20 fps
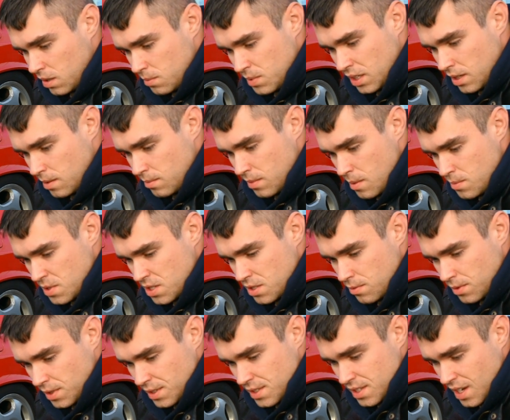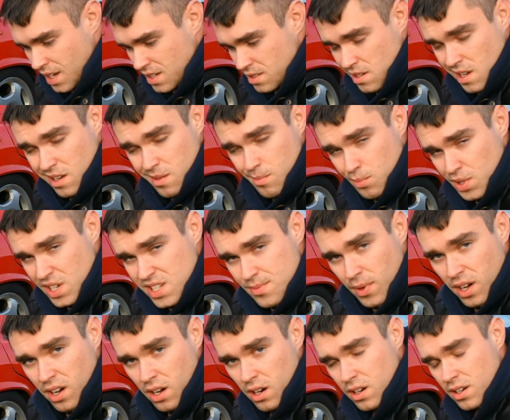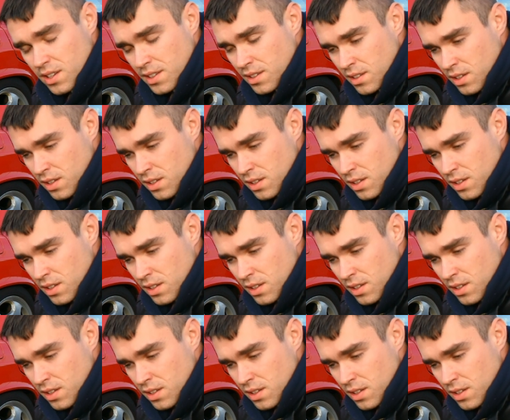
I mean I'm I'm just really sad. It just kind of breaks my heart.